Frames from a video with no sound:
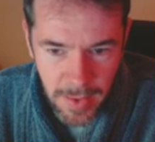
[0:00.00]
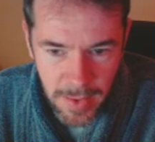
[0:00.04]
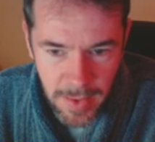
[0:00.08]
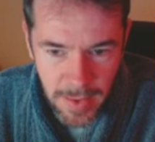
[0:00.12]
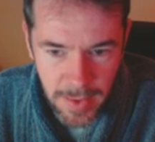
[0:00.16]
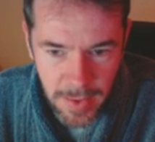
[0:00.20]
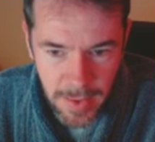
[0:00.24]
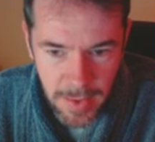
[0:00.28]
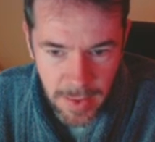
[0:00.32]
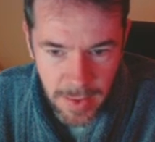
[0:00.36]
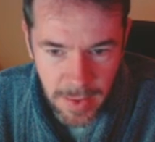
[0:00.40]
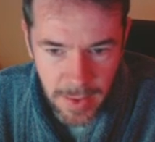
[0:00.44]

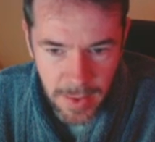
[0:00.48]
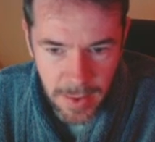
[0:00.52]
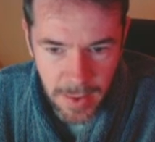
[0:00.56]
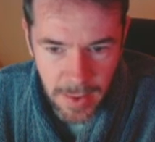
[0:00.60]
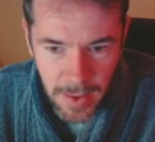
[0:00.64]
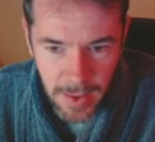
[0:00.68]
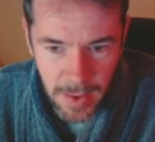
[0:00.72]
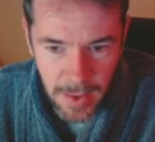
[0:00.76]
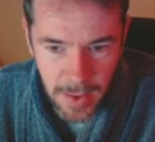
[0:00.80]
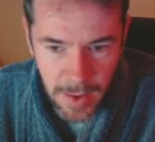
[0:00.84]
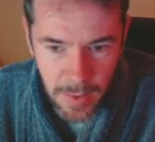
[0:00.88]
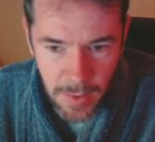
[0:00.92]
the
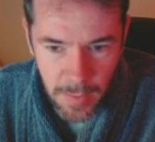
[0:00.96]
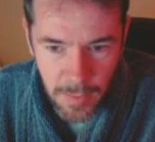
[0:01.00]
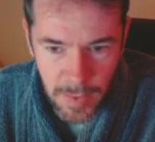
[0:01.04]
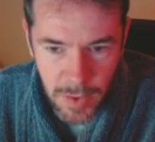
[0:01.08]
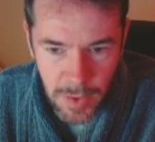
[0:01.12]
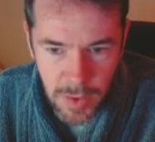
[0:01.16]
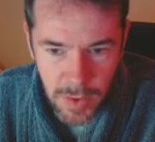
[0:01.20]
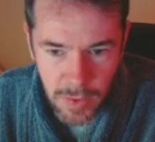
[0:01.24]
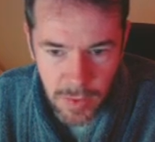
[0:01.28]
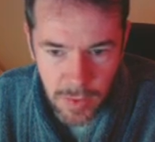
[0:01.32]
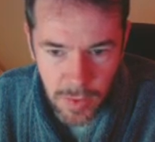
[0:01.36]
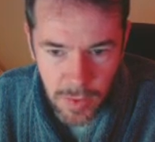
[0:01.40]

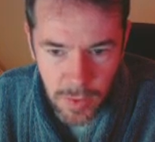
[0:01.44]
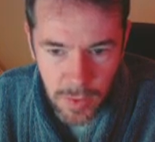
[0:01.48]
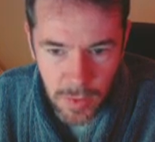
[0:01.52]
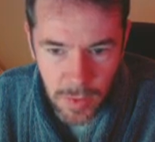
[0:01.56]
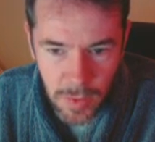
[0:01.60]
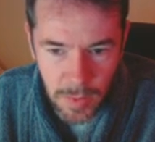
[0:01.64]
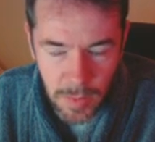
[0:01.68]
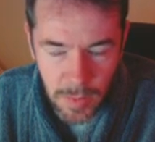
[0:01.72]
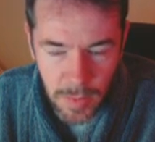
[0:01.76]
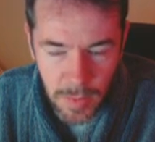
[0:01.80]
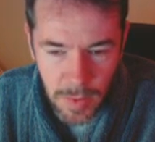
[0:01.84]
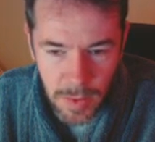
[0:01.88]
original.
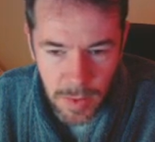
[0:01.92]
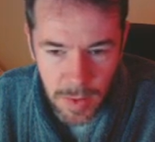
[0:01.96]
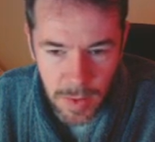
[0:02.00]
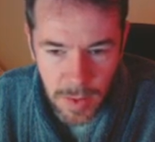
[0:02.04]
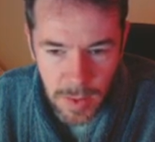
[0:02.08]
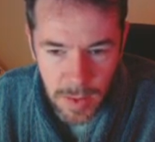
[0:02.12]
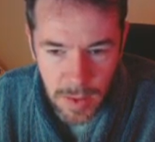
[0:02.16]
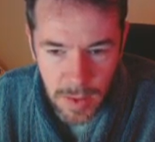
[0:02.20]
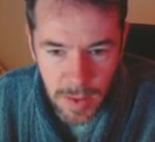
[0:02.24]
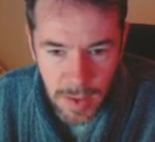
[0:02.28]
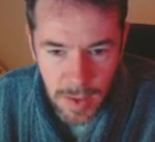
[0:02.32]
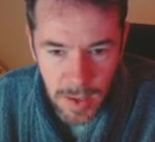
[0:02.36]

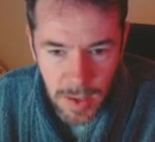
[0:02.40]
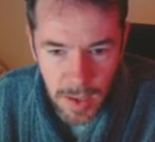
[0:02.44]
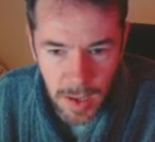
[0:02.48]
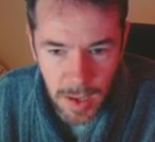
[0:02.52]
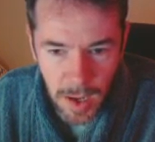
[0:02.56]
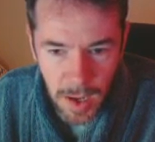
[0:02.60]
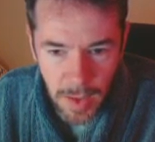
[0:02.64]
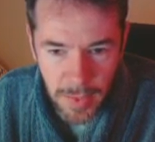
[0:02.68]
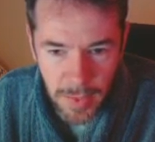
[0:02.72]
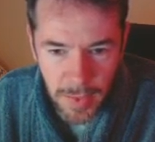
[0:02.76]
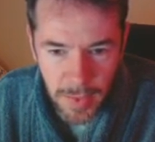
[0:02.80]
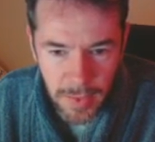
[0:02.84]

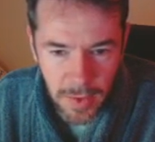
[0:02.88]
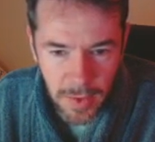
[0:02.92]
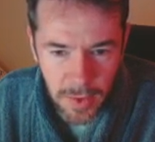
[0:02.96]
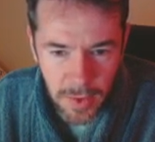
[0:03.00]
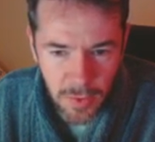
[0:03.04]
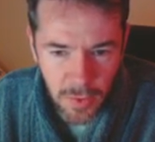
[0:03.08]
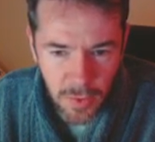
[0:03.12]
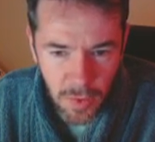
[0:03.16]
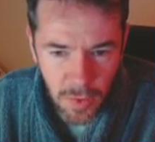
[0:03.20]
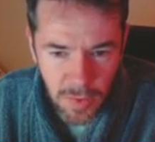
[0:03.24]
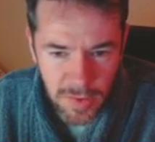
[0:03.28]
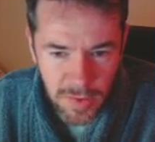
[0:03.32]
I think the
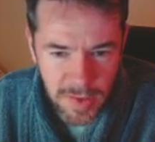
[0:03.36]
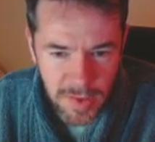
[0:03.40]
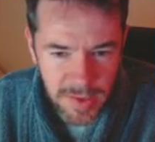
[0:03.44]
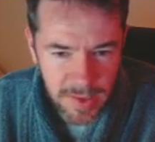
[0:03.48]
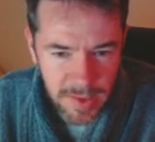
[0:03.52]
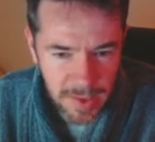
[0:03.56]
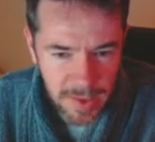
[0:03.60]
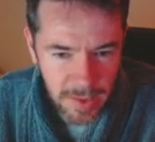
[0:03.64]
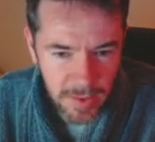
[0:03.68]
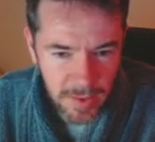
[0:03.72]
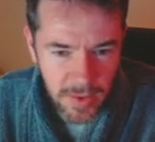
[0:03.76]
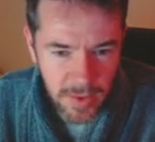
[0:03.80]
controls are just a
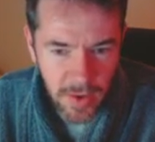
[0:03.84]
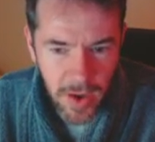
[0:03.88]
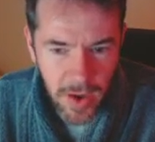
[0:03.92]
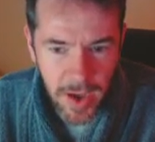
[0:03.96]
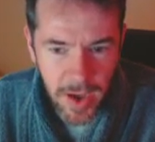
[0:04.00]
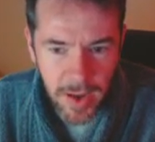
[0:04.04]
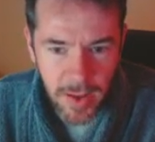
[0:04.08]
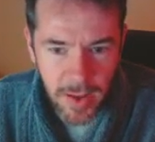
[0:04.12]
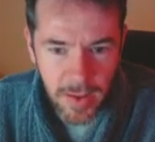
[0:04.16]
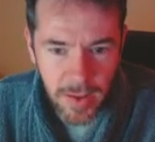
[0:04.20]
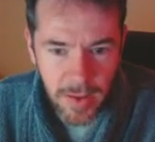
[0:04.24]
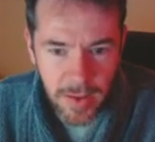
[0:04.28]
little
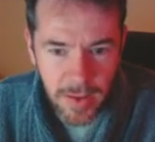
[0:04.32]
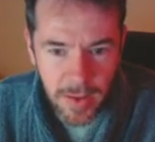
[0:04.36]
tighter.